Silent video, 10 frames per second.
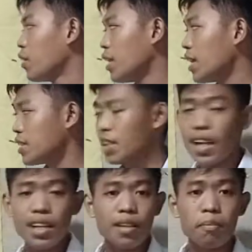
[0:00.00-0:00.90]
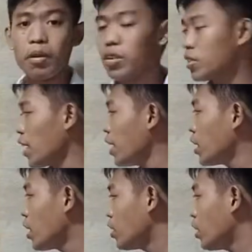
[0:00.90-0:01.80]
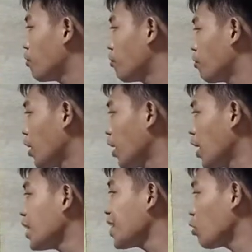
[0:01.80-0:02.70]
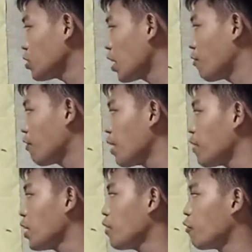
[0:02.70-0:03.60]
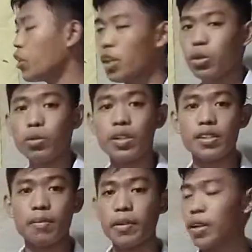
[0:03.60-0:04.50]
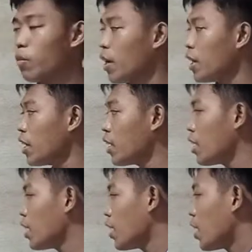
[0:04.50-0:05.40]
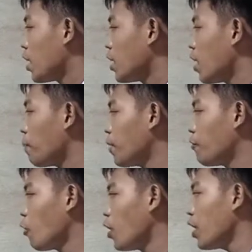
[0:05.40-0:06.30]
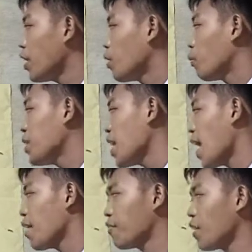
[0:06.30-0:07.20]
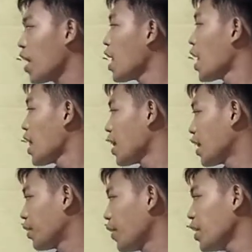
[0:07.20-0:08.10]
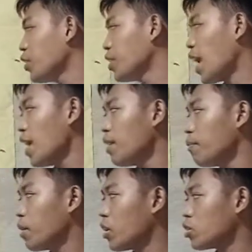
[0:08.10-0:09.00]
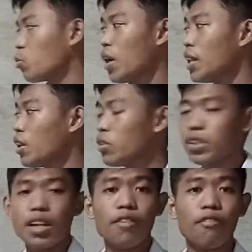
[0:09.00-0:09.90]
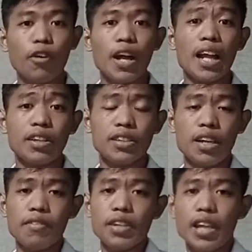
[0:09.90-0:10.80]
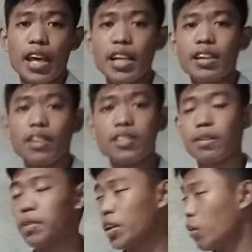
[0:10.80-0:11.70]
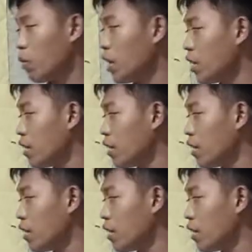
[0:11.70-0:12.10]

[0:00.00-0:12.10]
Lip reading: less than because 8,542 is the bigger one. Number 4, we have greater than because 1,478 is the bigger one.